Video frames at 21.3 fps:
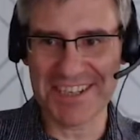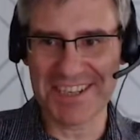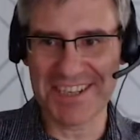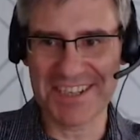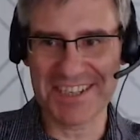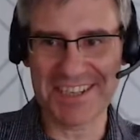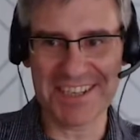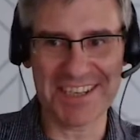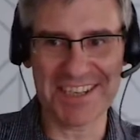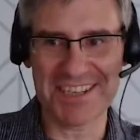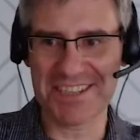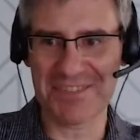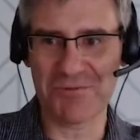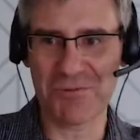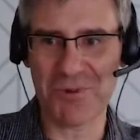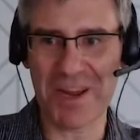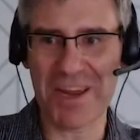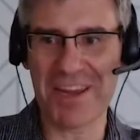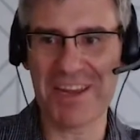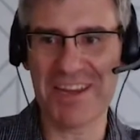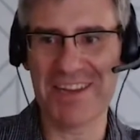it's
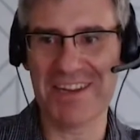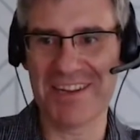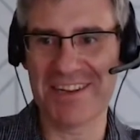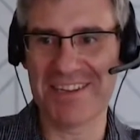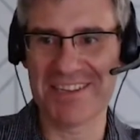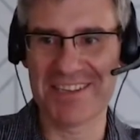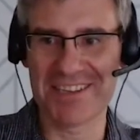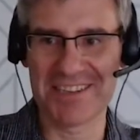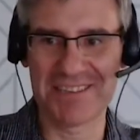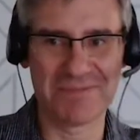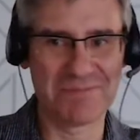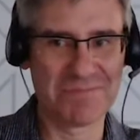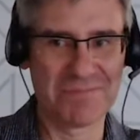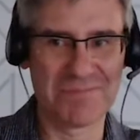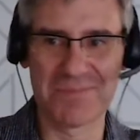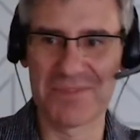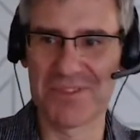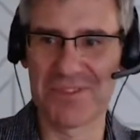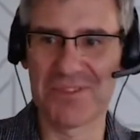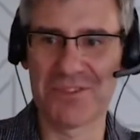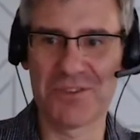way
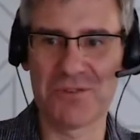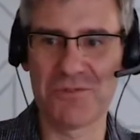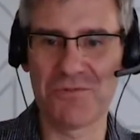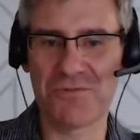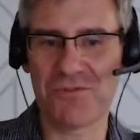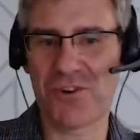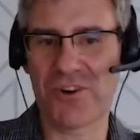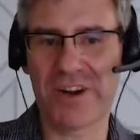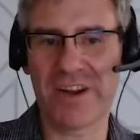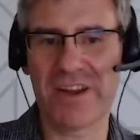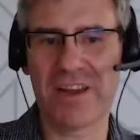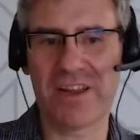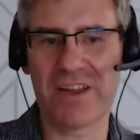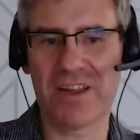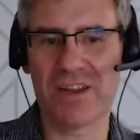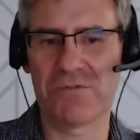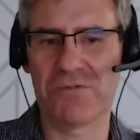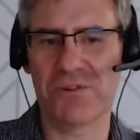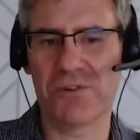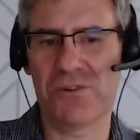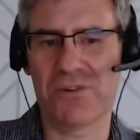too far ahead
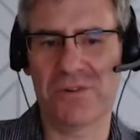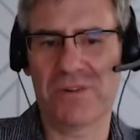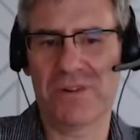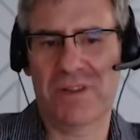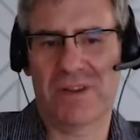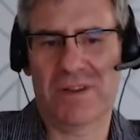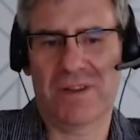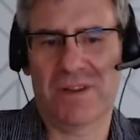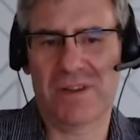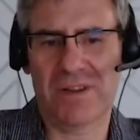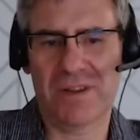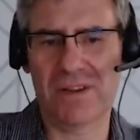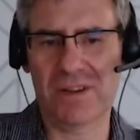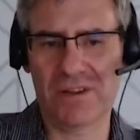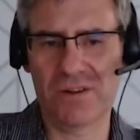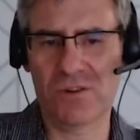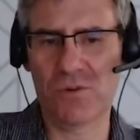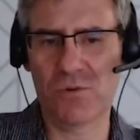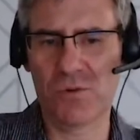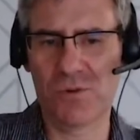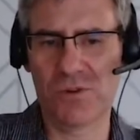of you. Like
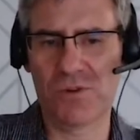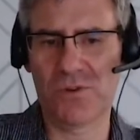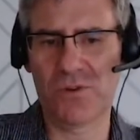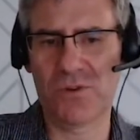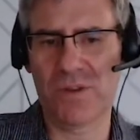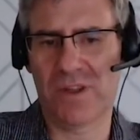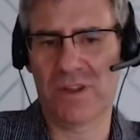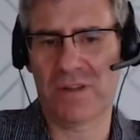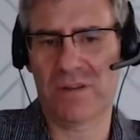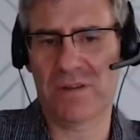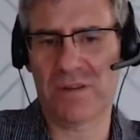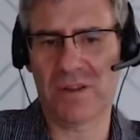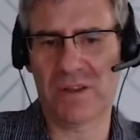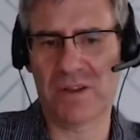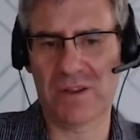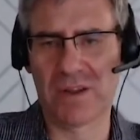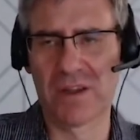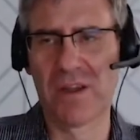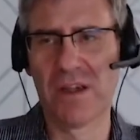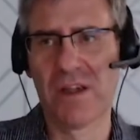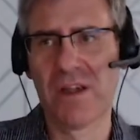who would do that? Like,
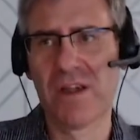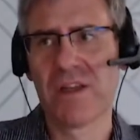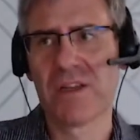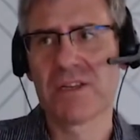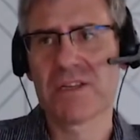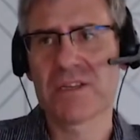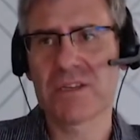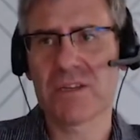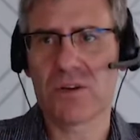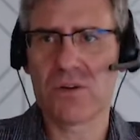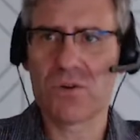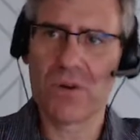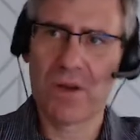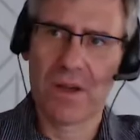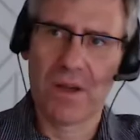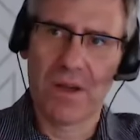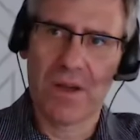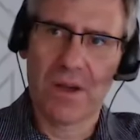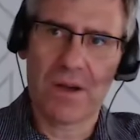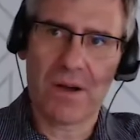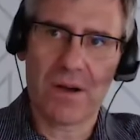so
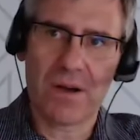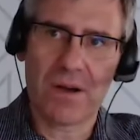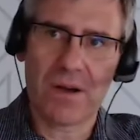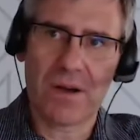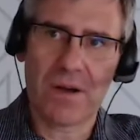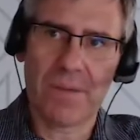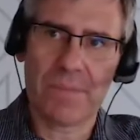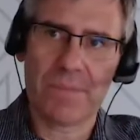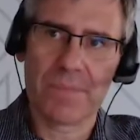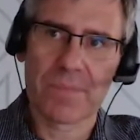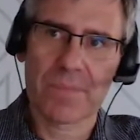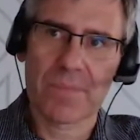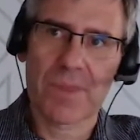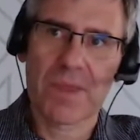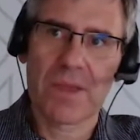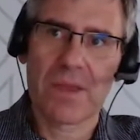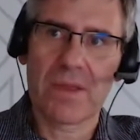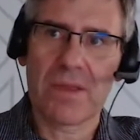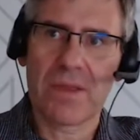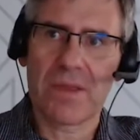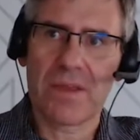
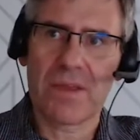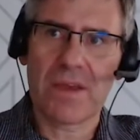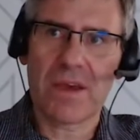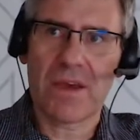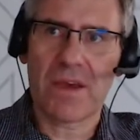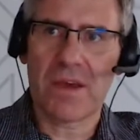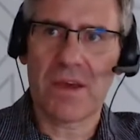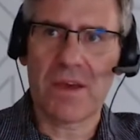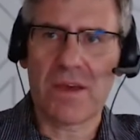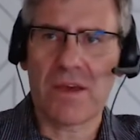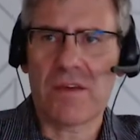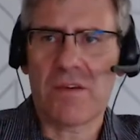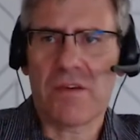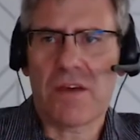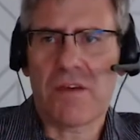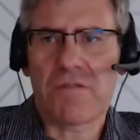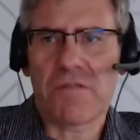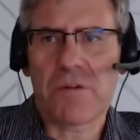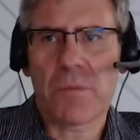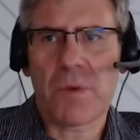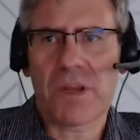yeah,
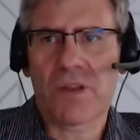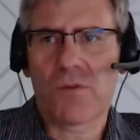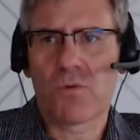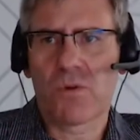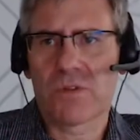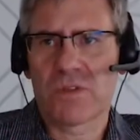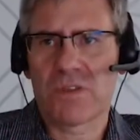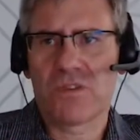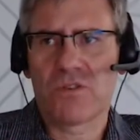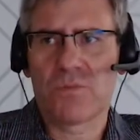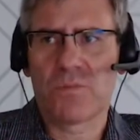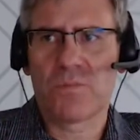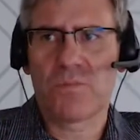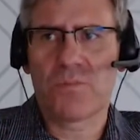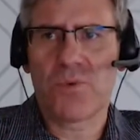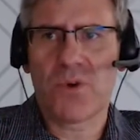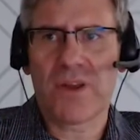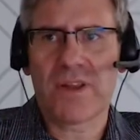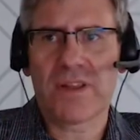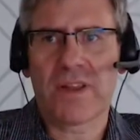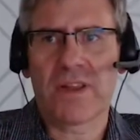everybody wants to
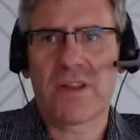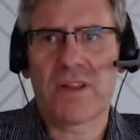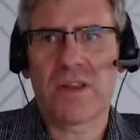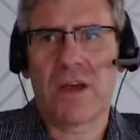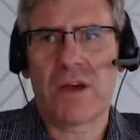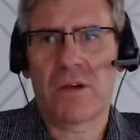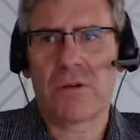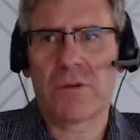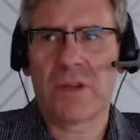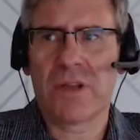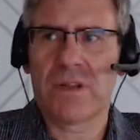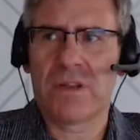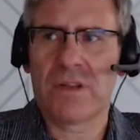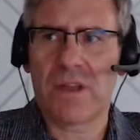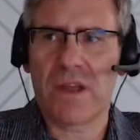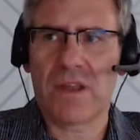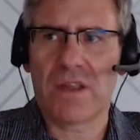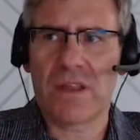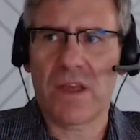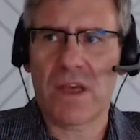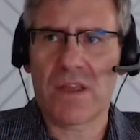bring that down, and
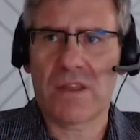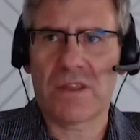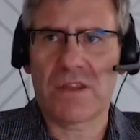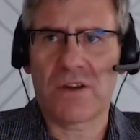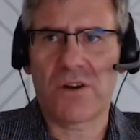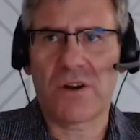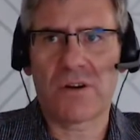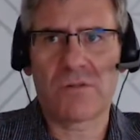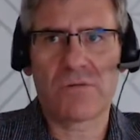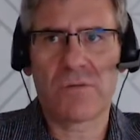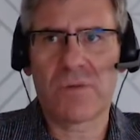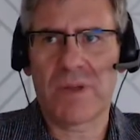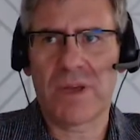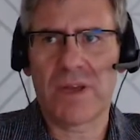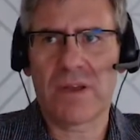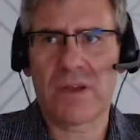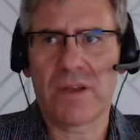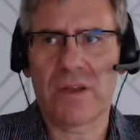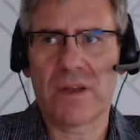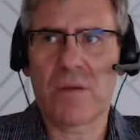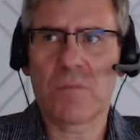there are
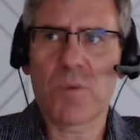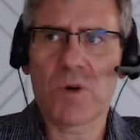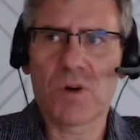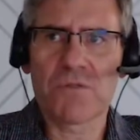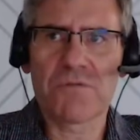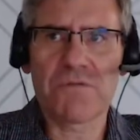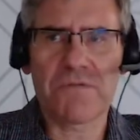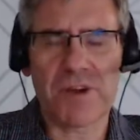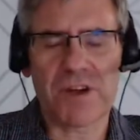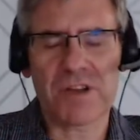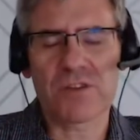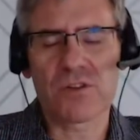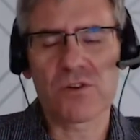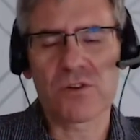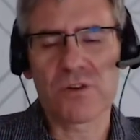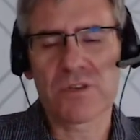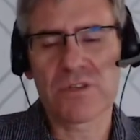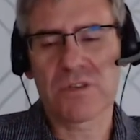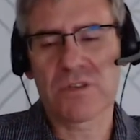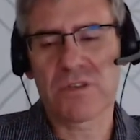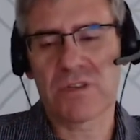like a number of
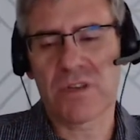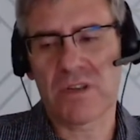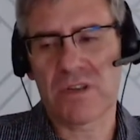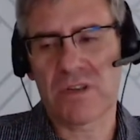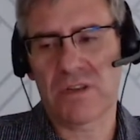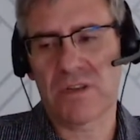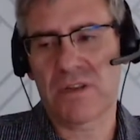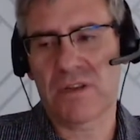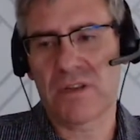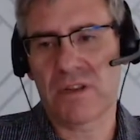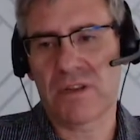factors that